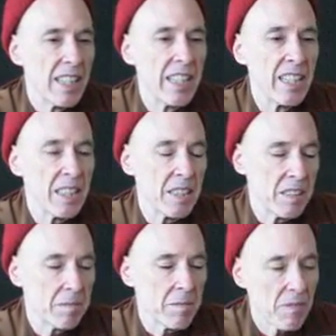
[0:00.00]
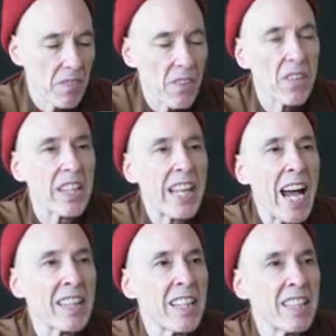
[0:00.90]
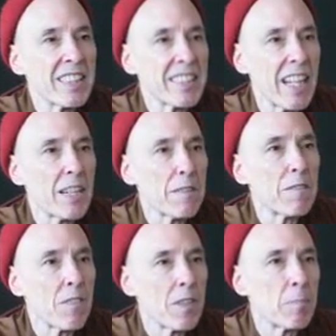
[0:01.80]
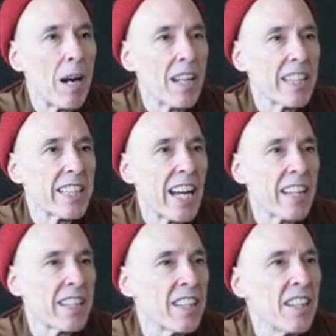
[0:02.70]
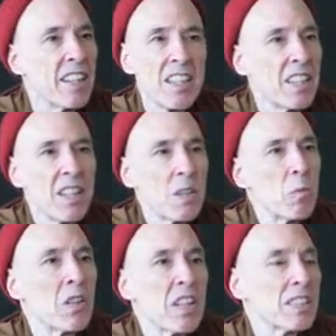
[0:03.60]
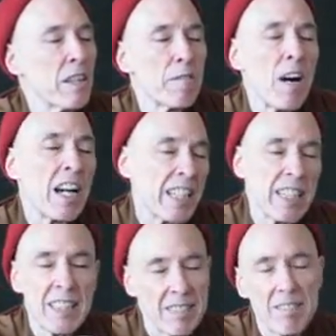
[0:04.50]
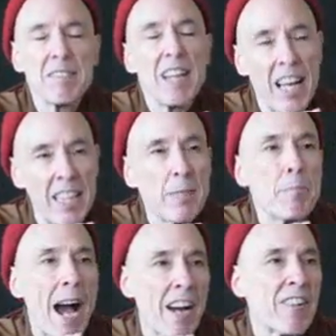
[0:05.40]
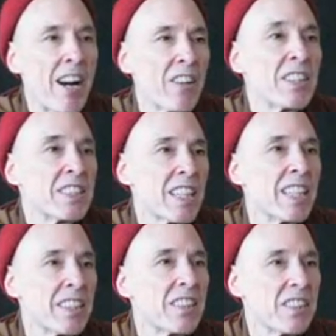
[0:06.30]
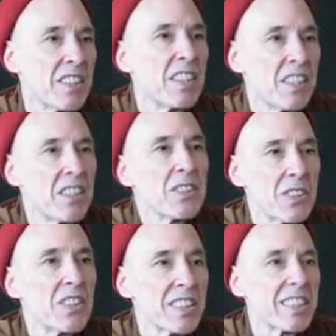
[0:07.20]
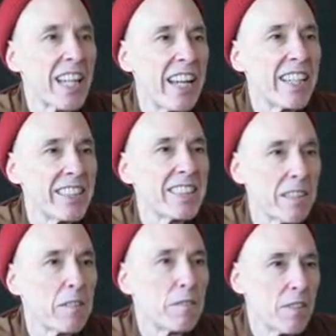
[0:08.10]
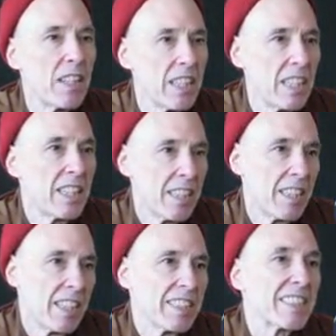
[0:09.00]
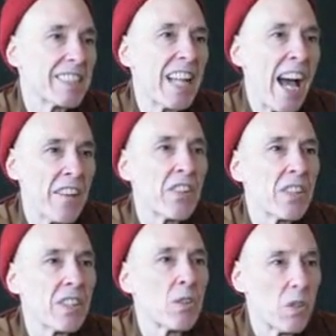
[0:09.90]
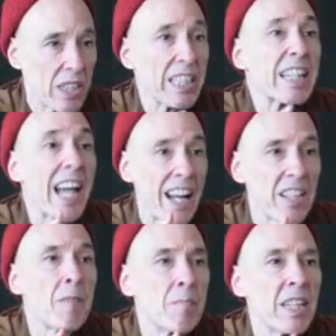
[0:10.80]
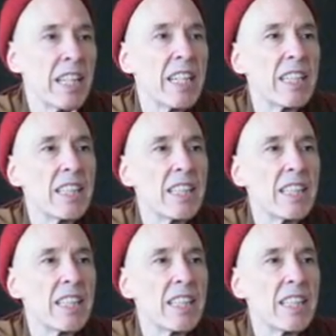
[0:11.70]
In the canon itself, the Pali canon, one doesn't find any background incident to this case of slander or calumny,